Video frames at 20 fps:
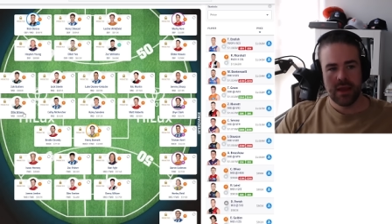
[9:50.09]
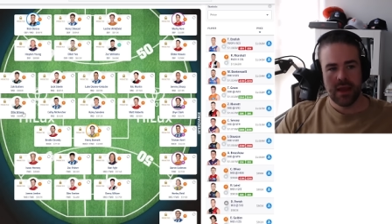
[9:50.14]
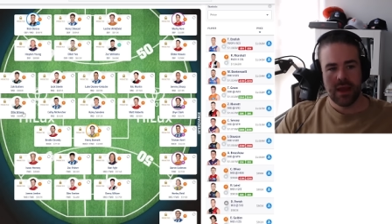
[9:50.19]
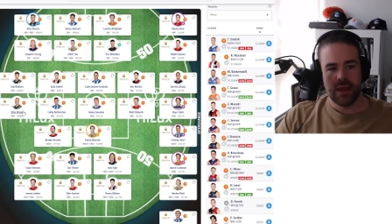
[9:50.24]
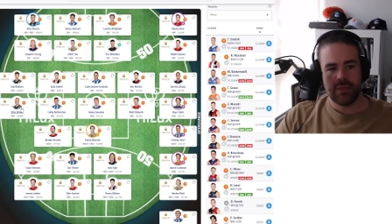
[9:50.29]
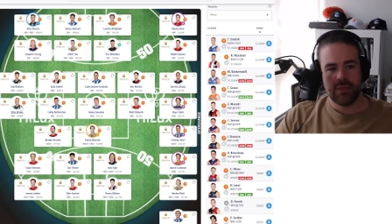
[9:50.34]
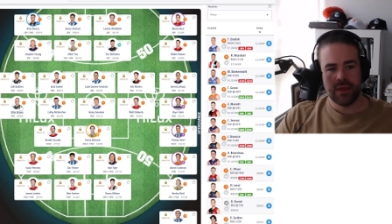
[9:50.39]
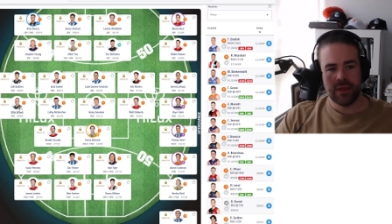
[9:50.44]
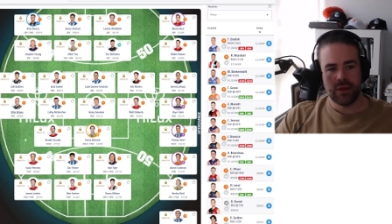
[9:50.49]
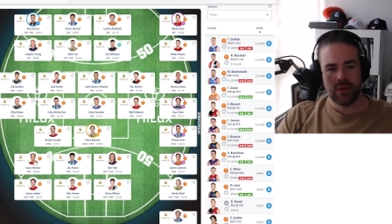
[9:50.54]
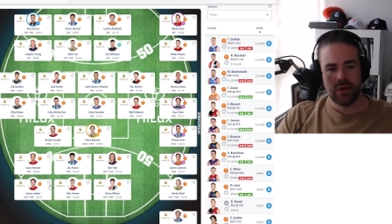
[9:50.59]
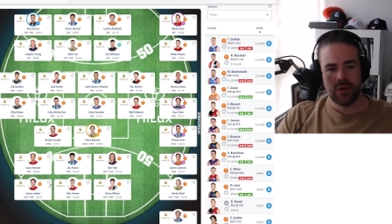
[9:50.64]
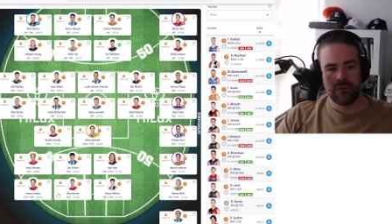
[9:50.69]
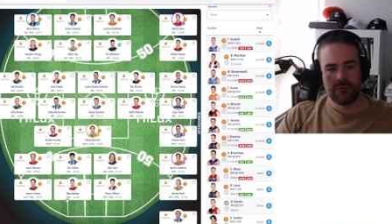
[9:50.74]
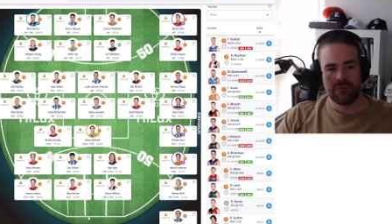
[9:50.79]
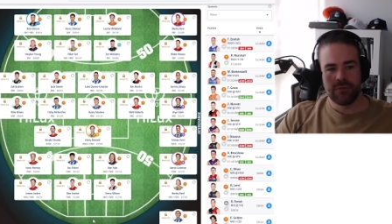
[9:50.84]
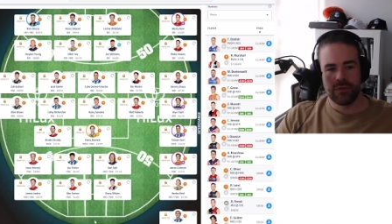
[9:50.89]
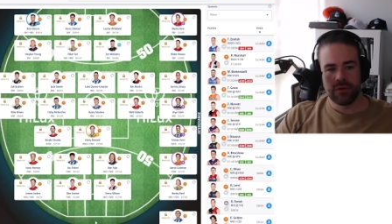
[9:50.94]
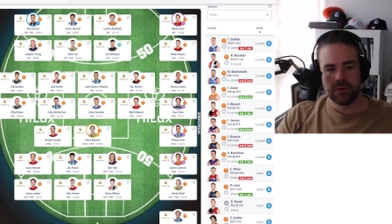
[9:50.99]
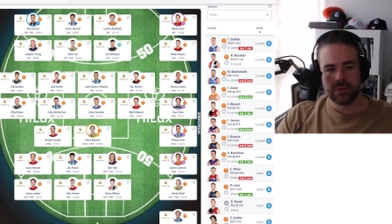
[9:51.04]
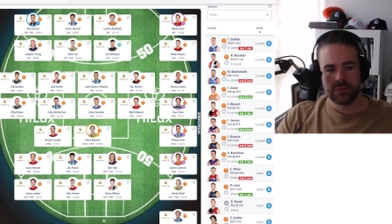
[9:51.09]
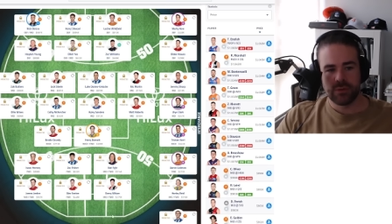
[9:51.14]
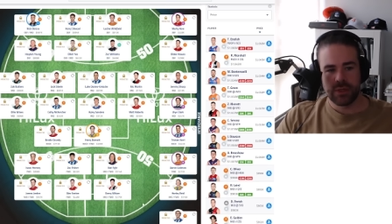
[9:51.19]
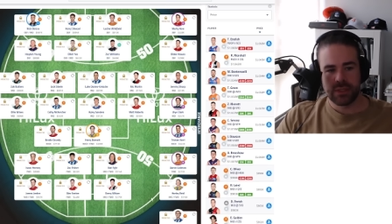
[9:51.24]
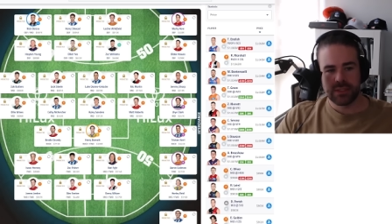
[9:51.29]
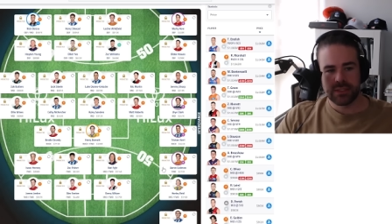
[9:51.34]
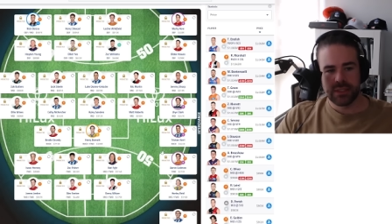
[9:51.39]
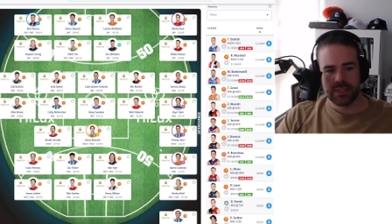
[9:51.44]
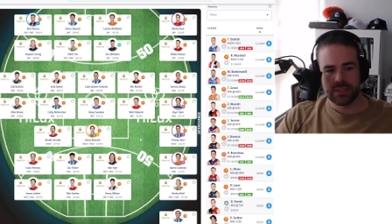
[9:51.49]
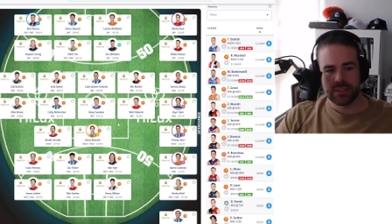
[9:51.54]
And then of those
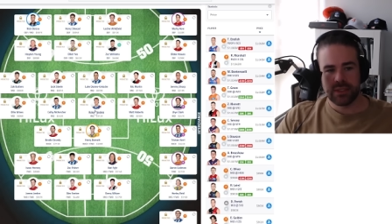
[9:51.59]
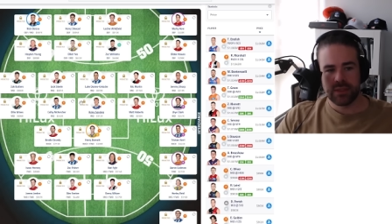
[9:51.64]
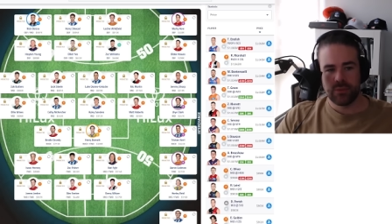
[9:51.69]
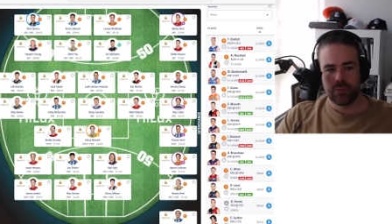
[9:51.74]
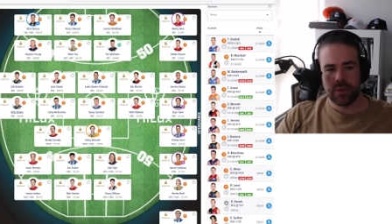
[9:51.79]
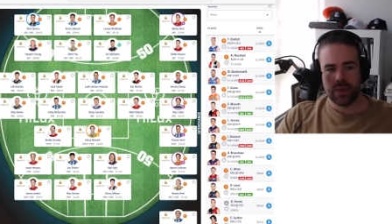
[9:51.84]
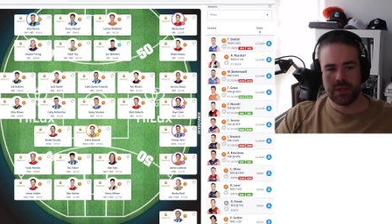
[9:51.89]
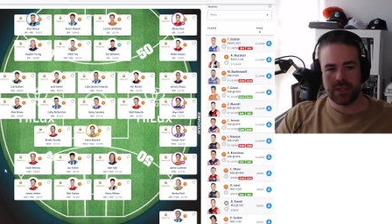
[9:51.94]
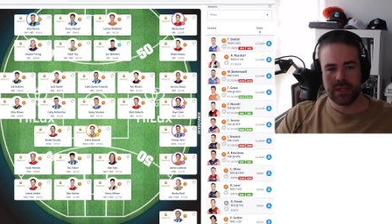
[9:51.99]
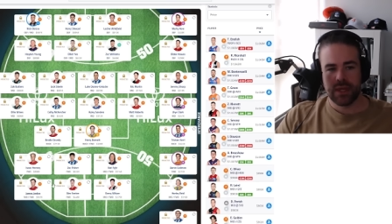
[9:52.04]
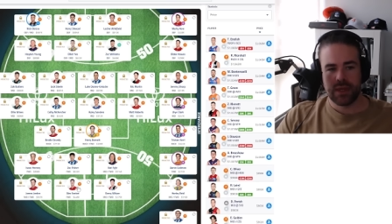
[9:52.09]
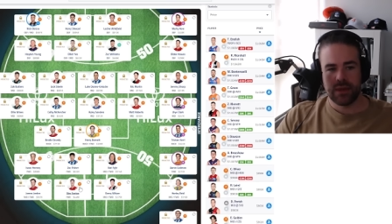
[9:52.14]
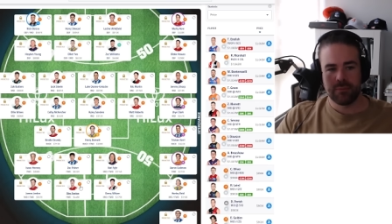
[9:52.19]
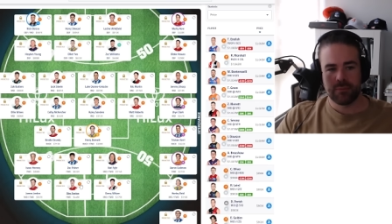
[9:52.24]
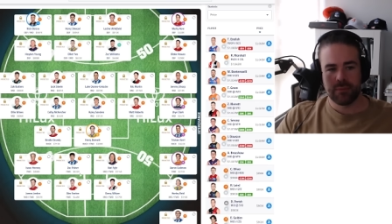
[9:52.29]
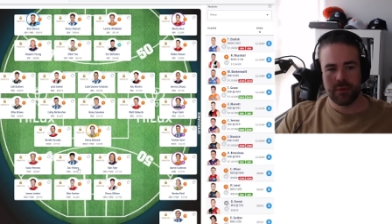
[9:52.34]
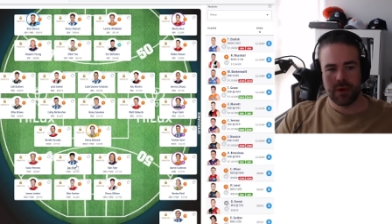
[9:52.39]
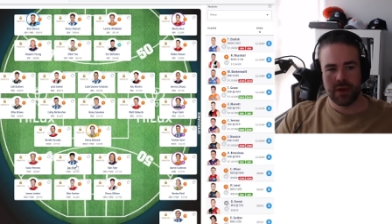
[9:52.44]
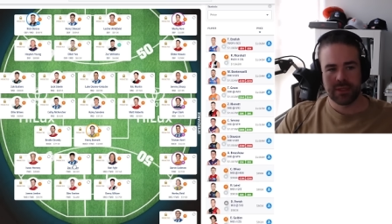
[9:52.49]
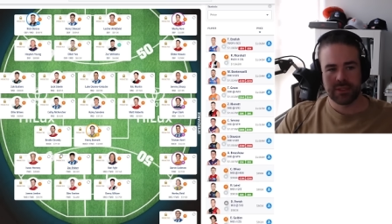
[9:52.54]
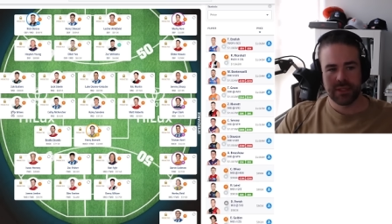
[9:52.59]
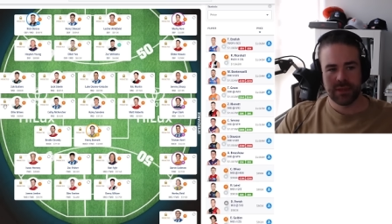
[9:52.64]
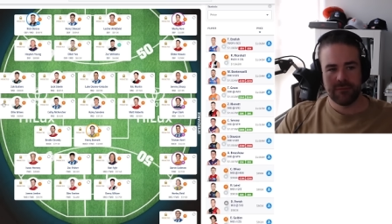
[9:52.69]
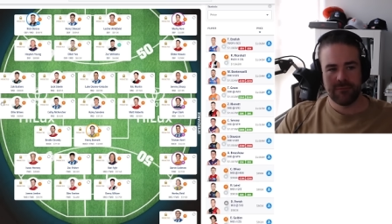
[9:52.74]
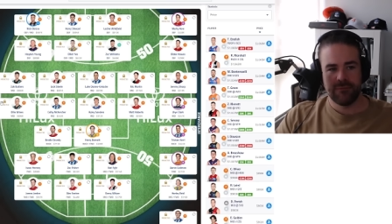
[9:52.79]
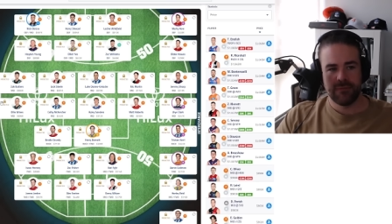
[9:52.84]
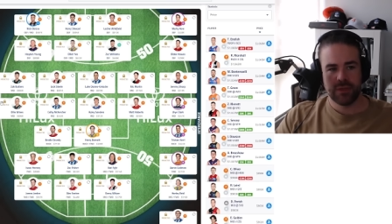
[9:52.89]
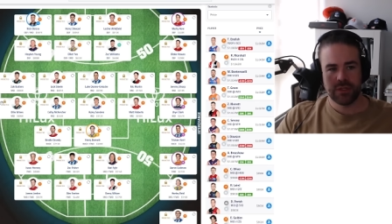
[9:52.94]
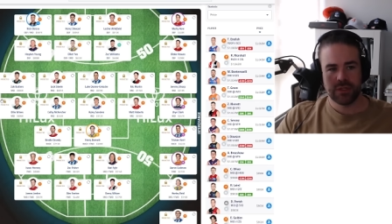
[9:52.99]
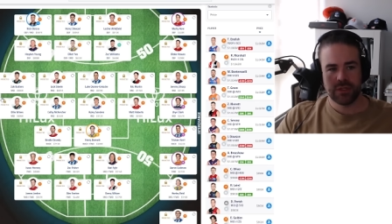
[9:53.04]
ones that I said that went down in price, like
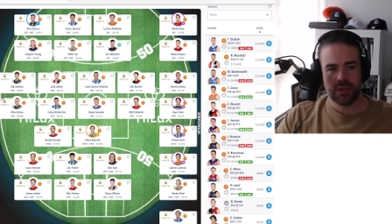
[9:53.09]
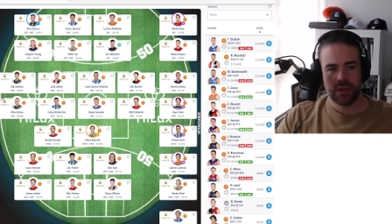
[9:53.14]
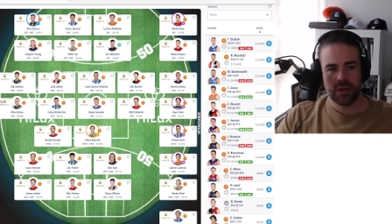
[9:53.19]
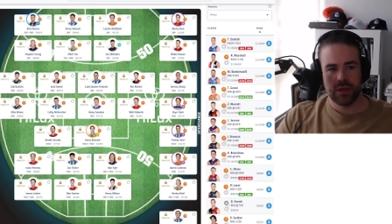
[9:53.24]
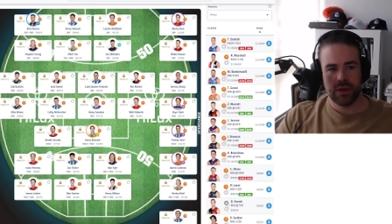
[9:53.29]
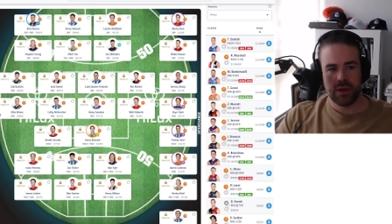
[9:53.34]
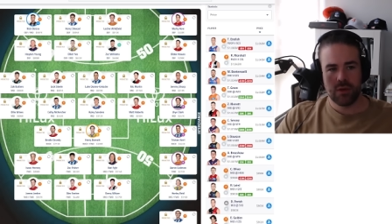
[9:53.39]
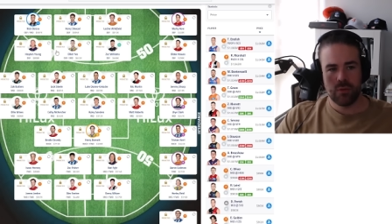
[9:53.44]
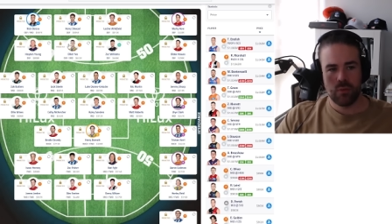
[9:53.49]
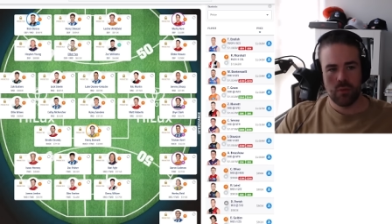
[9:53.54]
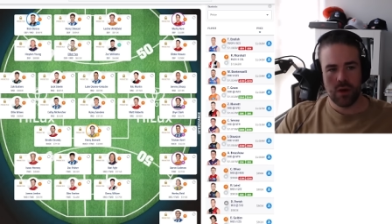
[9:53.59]
Fisher,